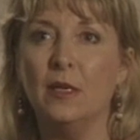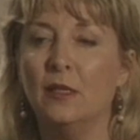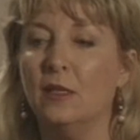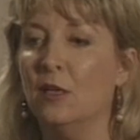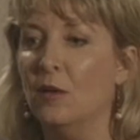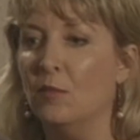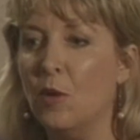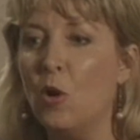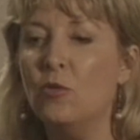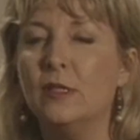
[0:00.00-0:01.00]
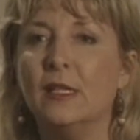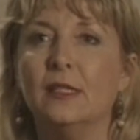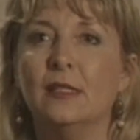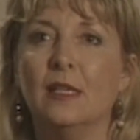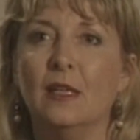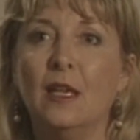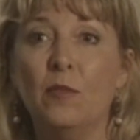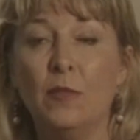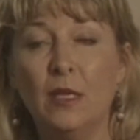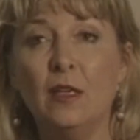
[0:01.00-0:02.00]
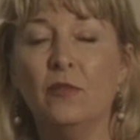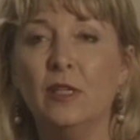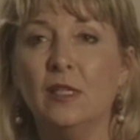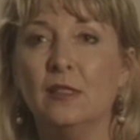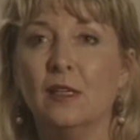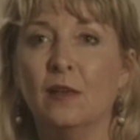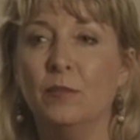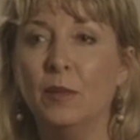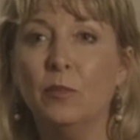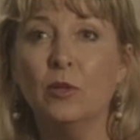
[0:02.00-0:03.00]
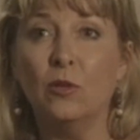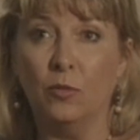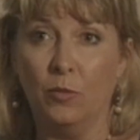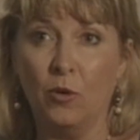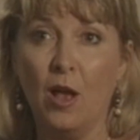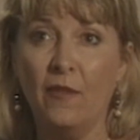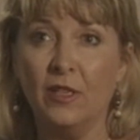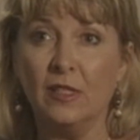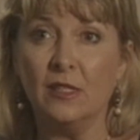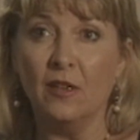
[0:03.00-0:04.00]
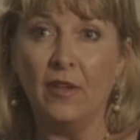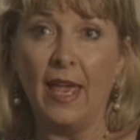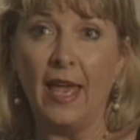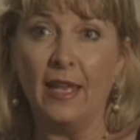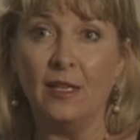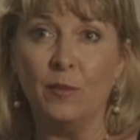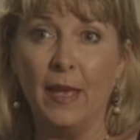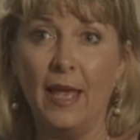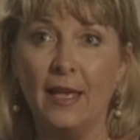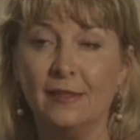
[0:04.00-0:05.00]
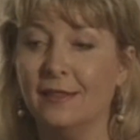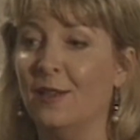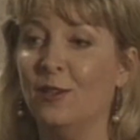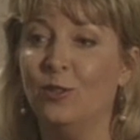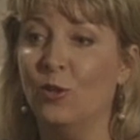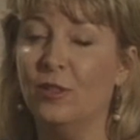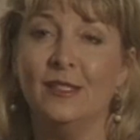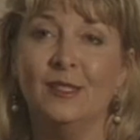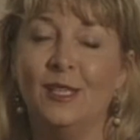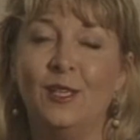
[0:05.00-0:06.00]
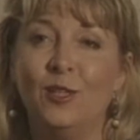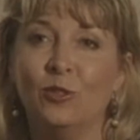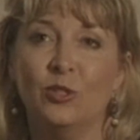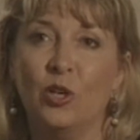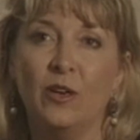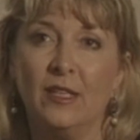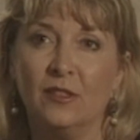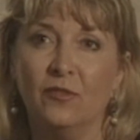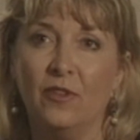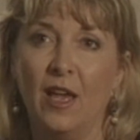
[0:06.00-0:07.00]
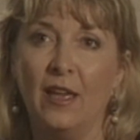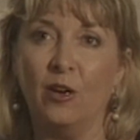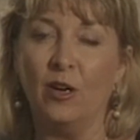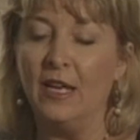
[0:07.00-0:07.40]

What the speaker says: and Moses and many of these biblical prophets have had in the past. The Ezekiel chariots of fire.